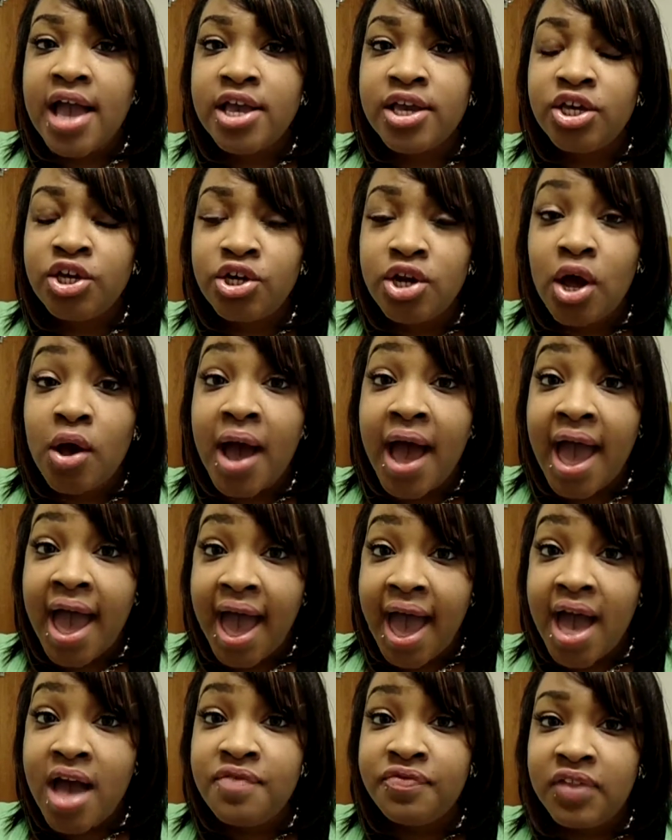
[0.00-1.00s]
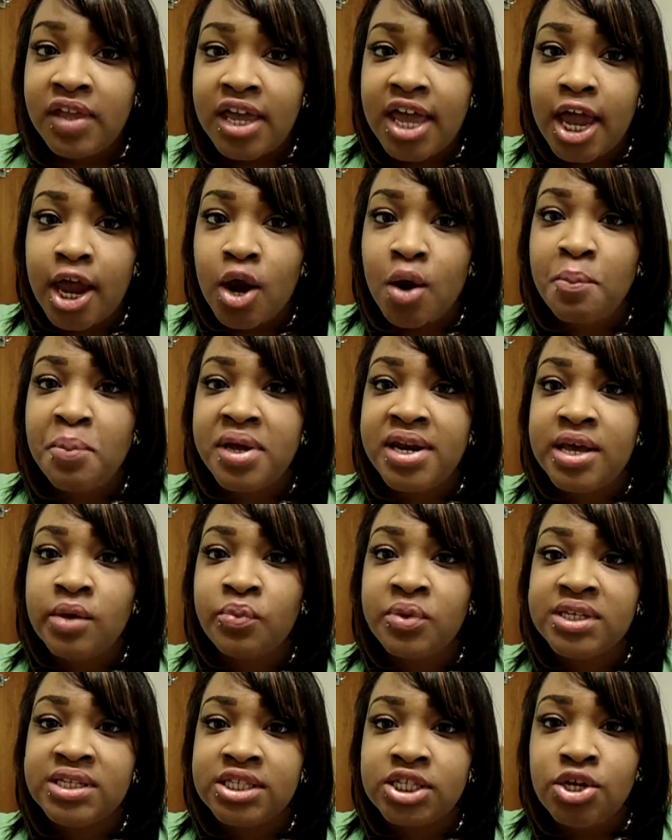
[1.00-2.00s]
you know, I had thick hair, but it
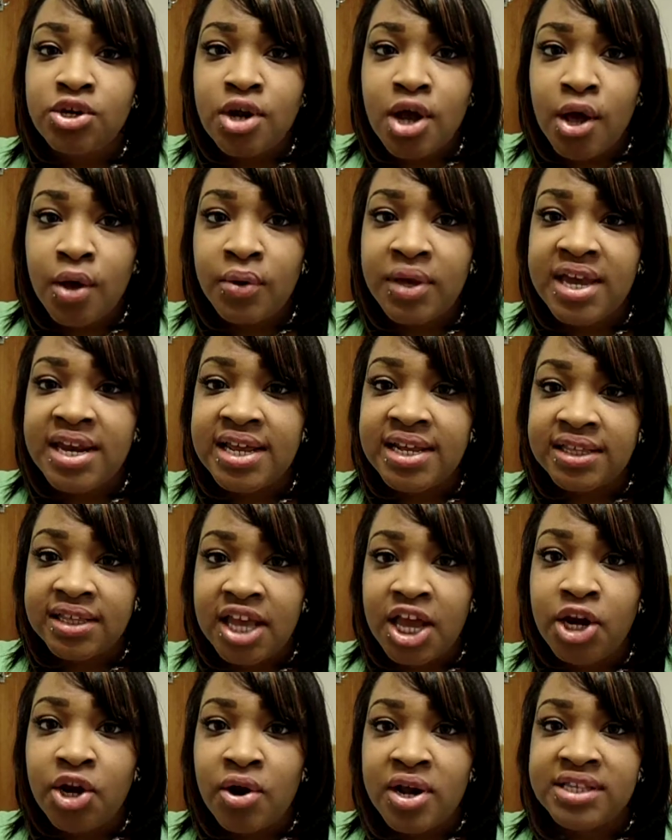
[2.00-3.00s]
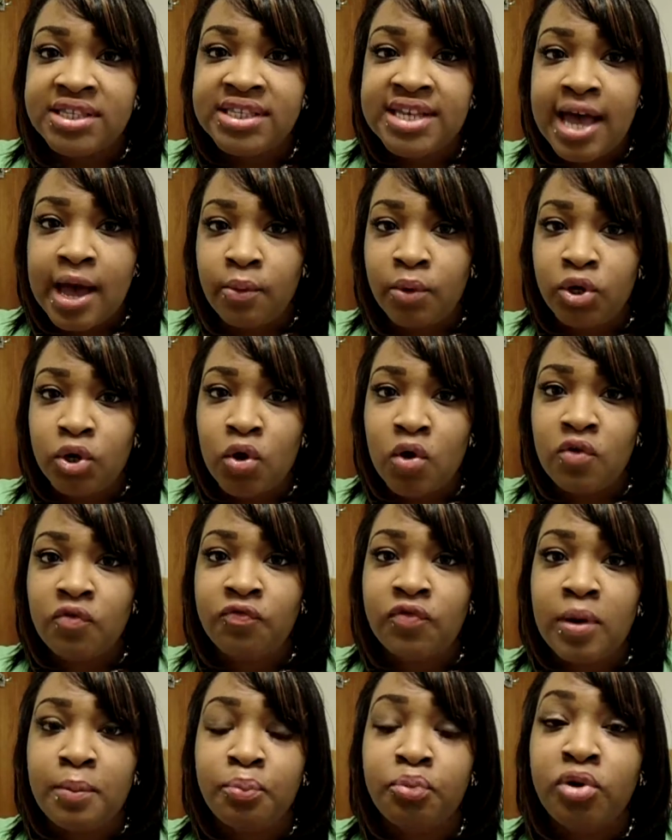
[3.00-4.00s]
was, you know, getting thinner as time went on
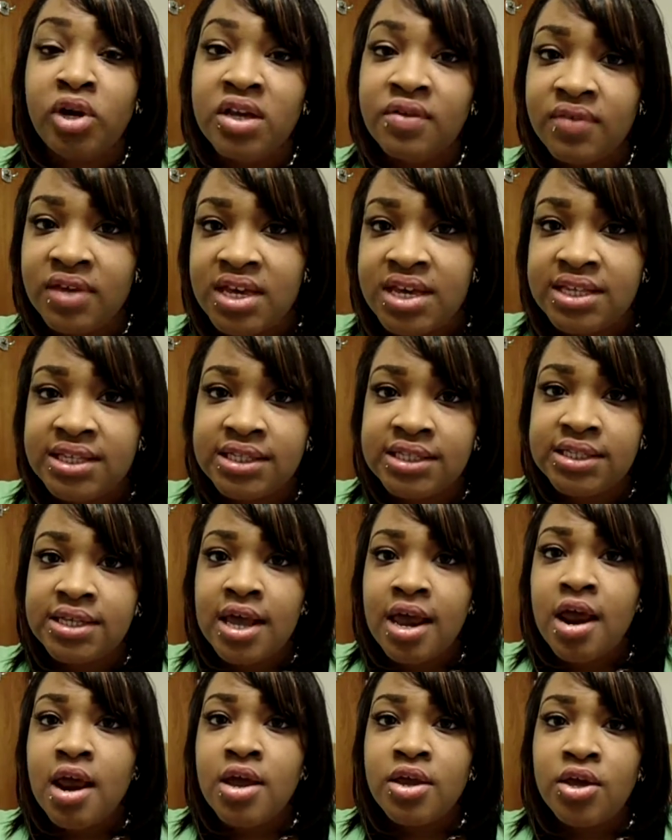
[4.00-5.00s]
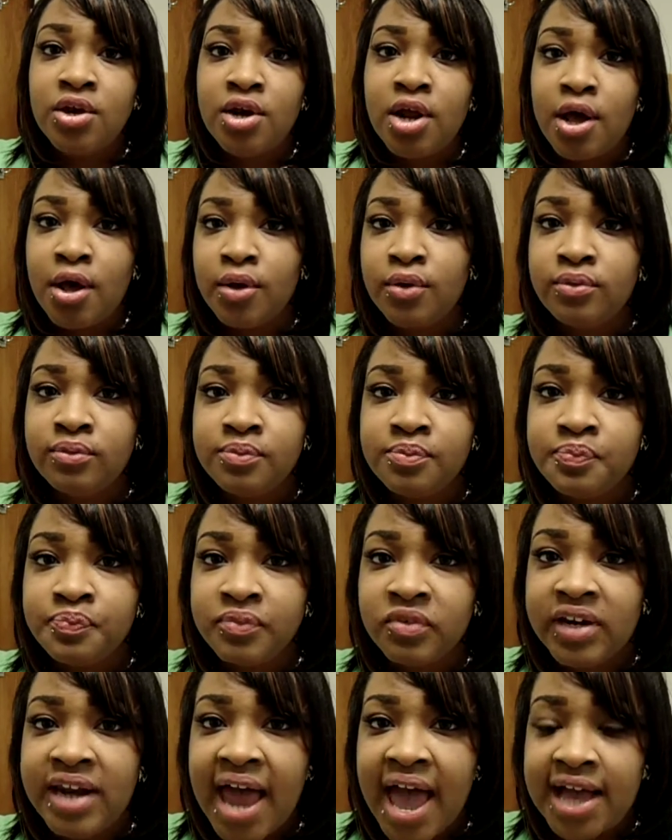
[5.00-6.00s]
from previous, you know,
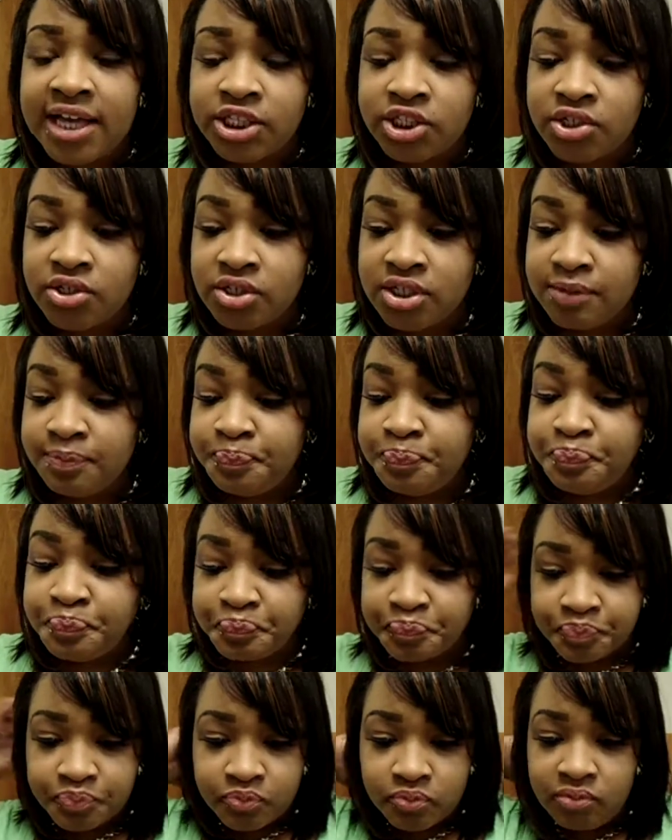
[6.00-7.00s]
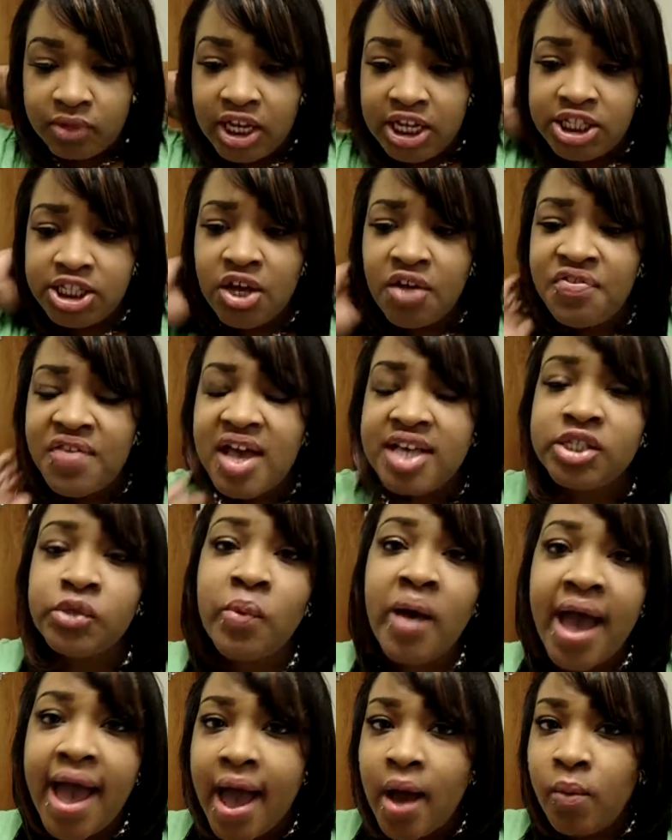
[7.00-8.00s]
relaxers. So that's
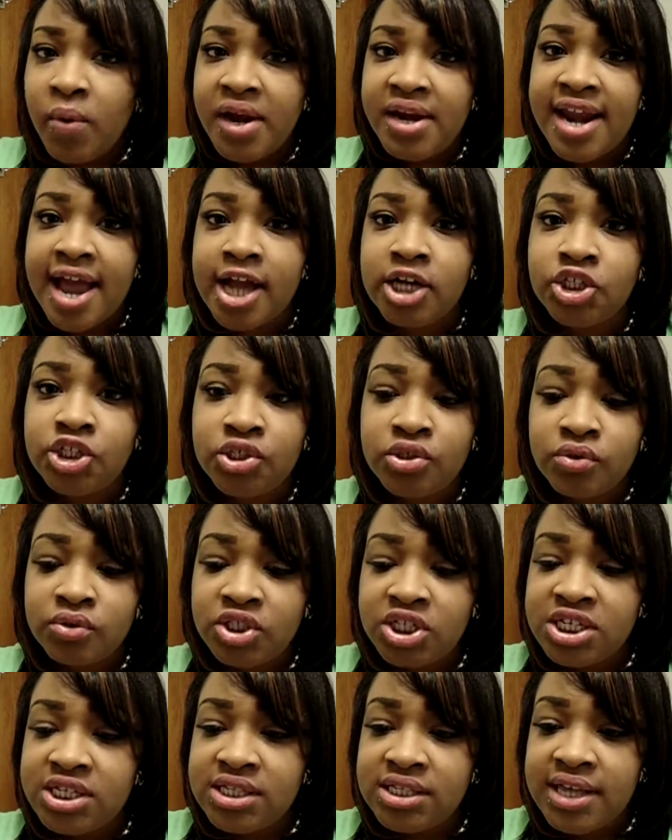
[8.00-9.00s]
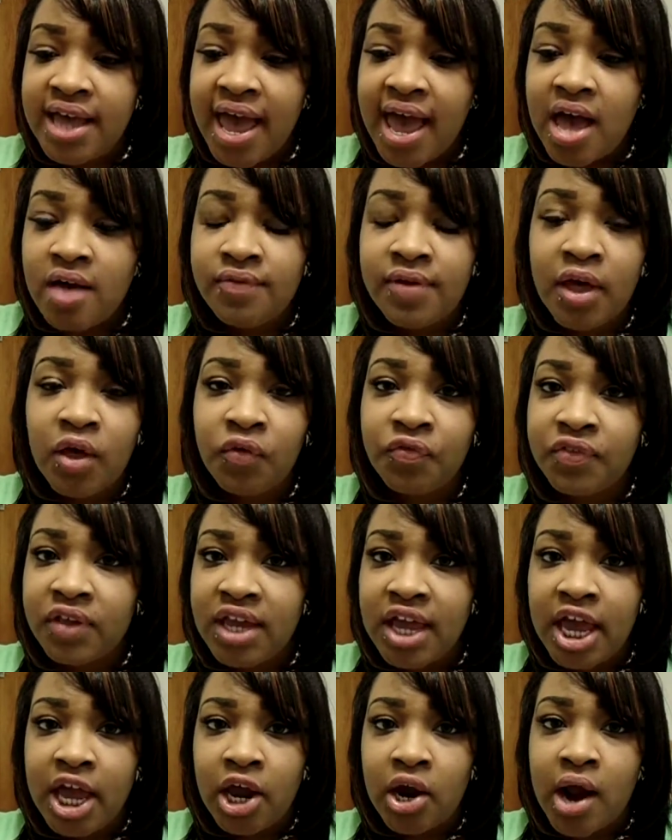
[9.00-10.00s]
why I went natural, just to have healthy
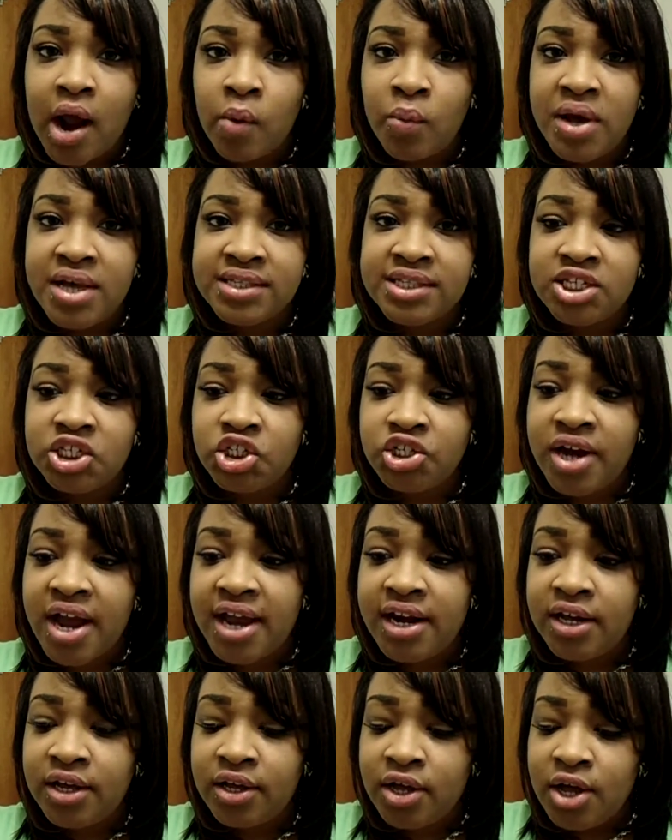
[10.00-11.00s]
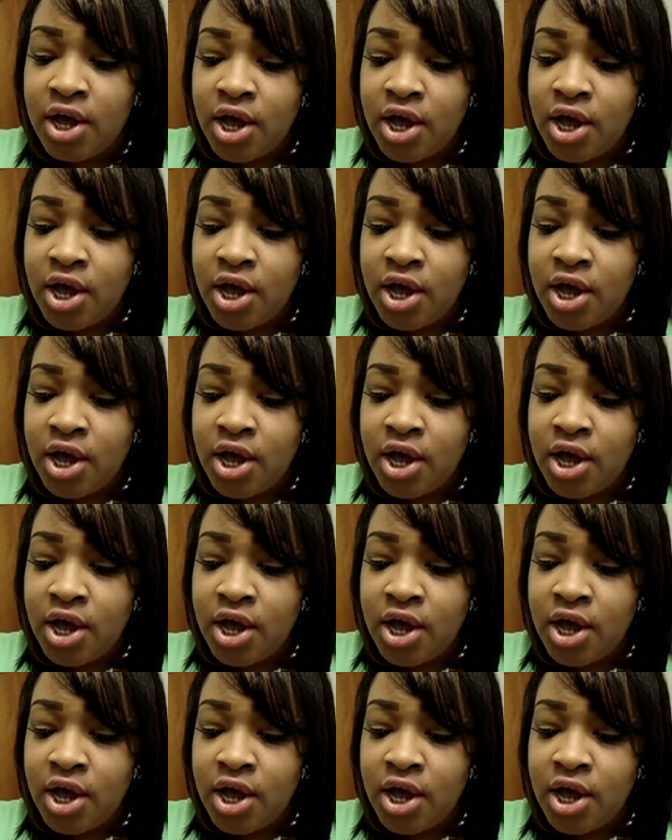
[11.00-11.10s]
hair. I wasn't trying to,